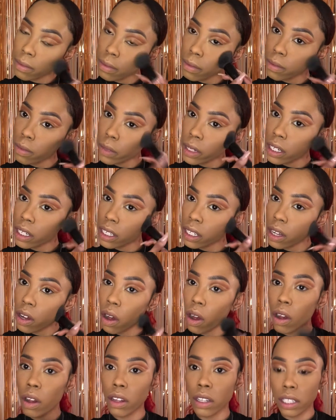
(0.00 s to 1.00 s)
what is it
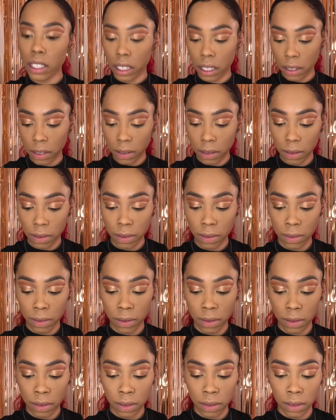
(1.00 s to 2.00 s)
called?
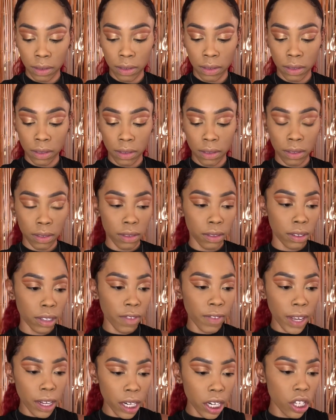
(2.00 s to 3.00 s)
The
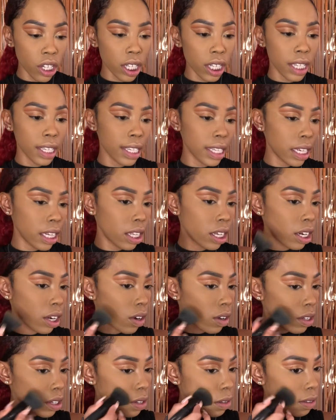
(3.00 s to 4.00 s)
foundation, the concealer,
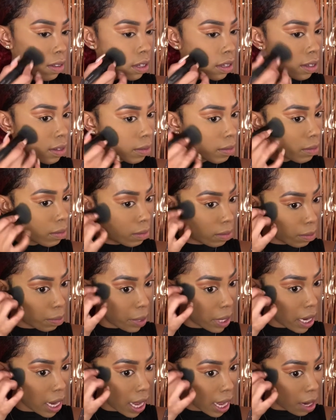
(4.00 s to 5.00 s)
also the
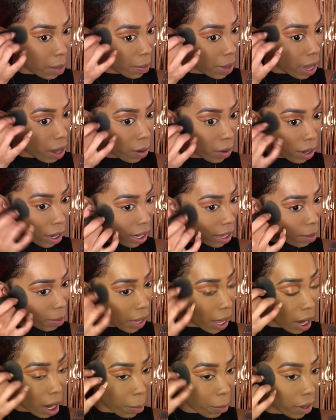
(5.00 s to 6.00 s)
banana powder. It could be
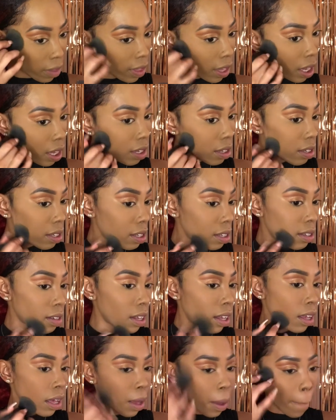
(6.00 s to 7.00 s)
a number of things,
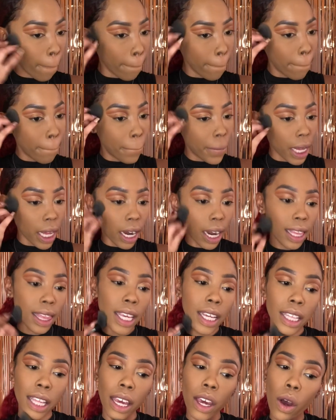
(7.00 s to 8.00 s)
but I
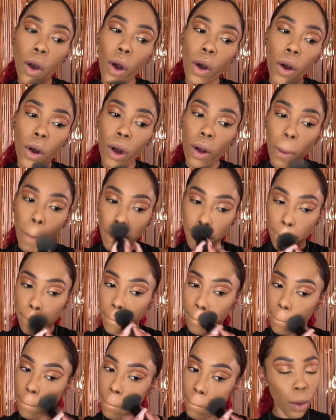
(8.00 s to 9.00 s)
think they all
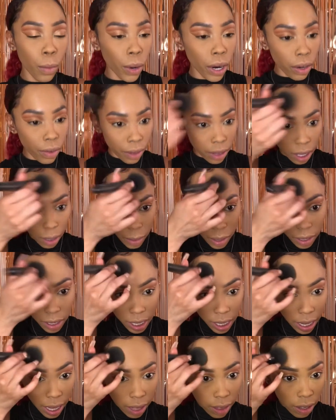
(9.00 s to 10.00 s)
work really well
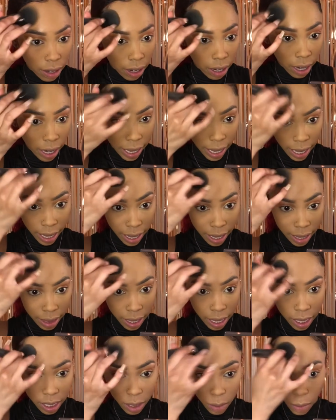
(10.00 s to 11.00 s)
together, and
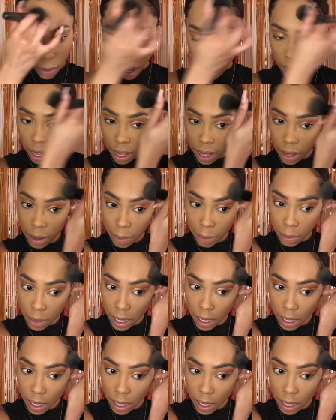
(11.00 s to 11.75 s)
that's why my